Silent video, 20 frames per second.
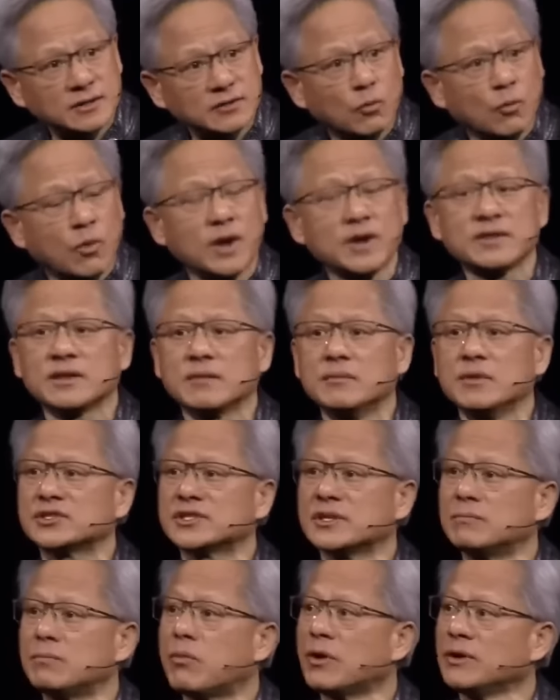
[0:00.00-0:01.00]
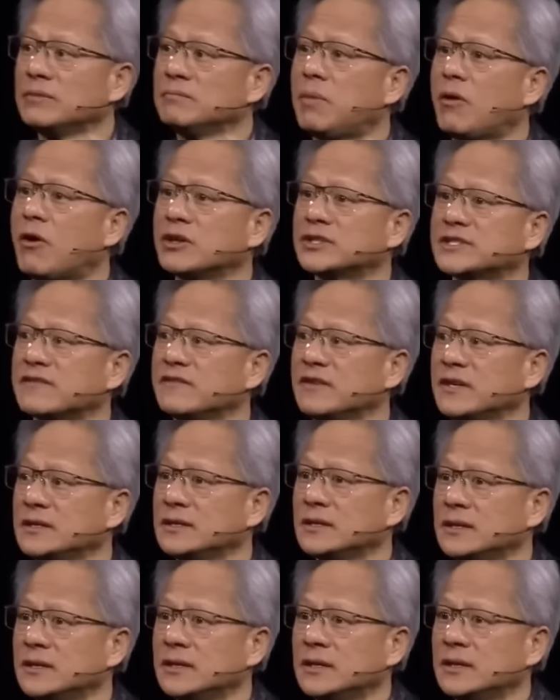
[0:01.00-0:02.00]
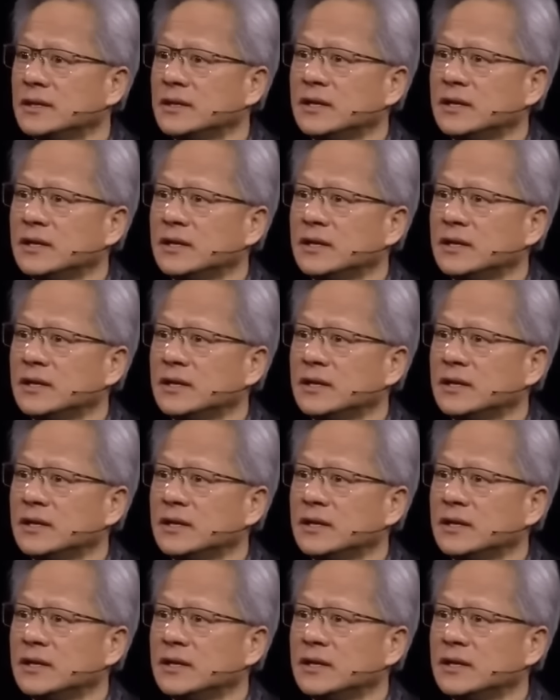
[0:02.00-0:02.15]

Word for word: and one of the most important parts of it